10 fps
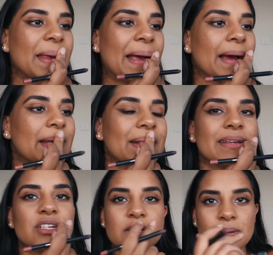Actually, I
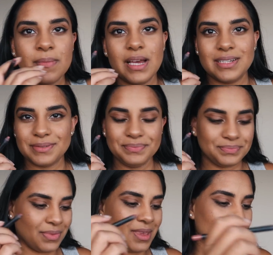changed my mind.
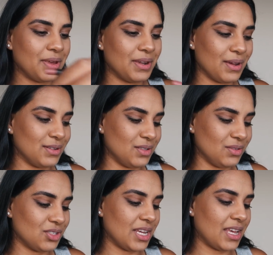I'm gonna go
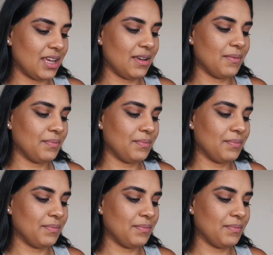Dolce K.